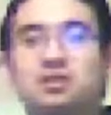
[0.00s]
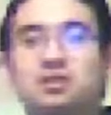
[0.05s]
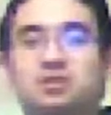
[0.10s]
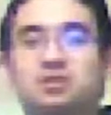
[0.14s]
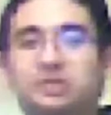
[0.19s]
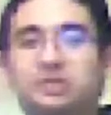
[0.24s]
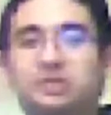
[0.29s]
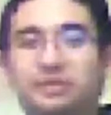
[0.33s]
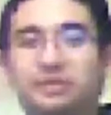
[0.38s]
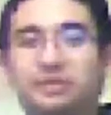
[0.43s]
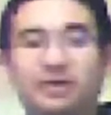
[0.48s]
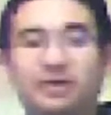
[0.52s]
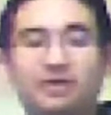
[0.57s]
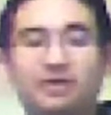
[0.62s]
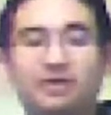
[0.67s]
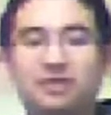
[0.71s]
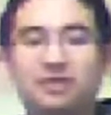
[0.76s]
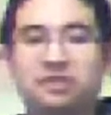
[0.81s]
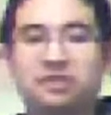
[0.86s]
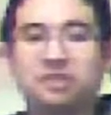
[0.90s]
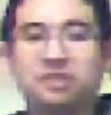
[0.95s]
do own
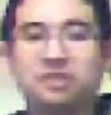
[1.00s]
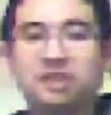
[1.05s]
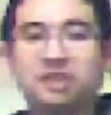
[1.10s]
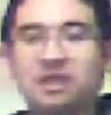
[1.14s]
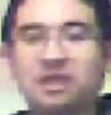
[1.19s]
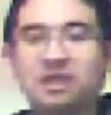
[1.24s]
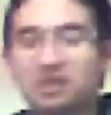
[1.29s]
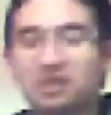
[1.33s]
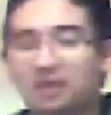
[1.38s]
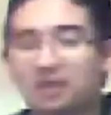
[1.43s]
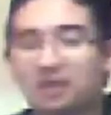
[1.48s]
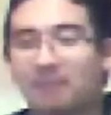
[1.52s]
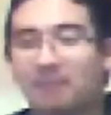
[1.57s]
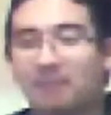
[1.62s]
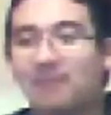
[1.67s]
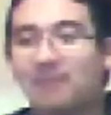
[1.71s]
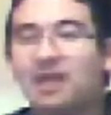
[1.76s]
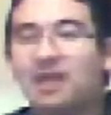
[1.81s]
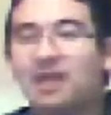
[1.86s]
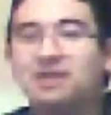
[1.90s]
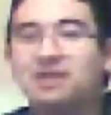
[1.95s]
the studio that
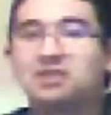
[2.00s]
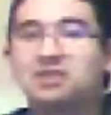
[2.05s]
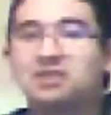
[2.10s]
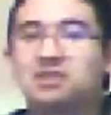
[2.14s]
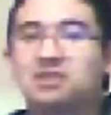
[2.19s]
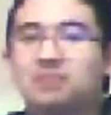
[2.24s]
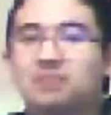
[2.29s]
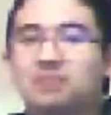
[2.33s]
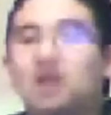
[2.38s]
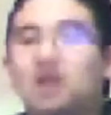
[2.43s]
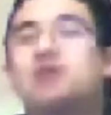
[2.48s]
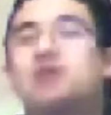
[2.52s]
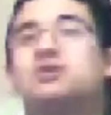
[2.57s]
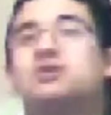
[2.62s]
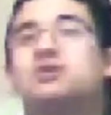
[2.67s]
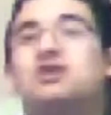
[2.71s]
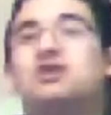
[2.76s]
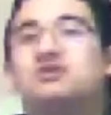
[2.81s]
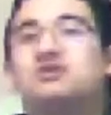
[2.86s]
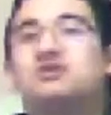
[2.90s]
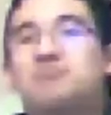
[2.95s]
makes
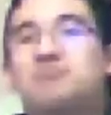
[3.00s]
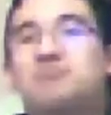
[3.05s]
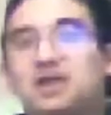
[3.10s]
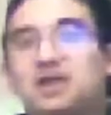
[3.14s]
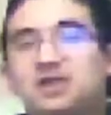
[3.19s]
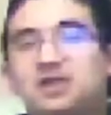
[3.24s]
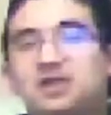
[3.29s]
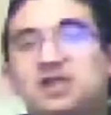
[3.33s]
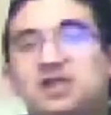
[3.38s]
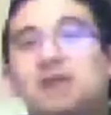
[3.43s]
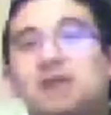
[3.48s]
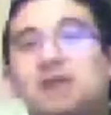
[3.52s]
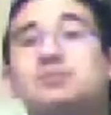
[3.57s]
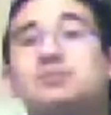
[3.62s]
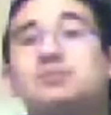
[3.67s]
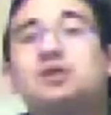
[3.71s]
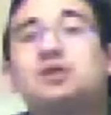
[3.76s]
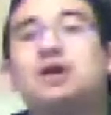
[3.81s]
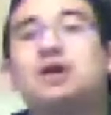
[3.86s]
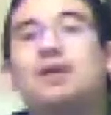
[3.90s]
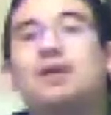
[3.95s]
Minecraft, but at the same
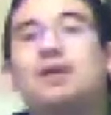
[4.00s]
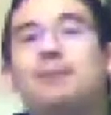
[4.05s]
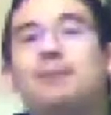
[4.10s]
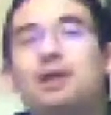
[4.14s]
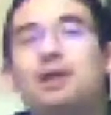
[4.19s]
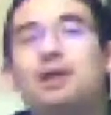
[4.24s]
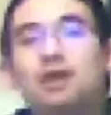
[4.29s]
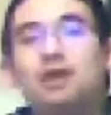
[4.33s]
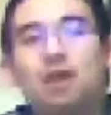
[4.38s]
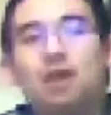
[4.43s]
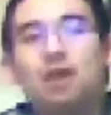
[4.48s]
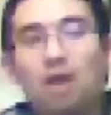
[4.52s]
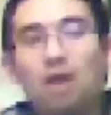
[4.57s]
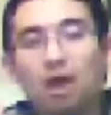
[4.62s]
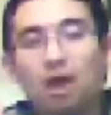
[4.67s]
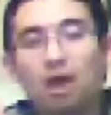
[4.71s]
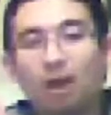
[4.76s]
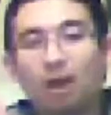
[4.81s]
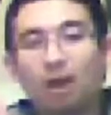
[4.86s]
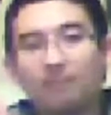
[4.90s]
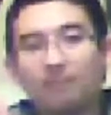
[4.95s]
time,
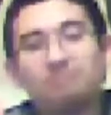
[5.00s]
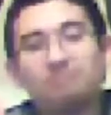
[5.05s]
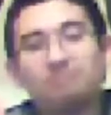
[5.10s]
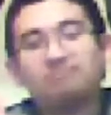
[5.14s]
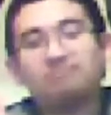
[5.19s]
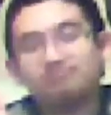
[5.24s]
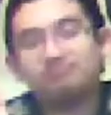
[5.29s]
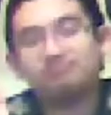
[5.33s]
um,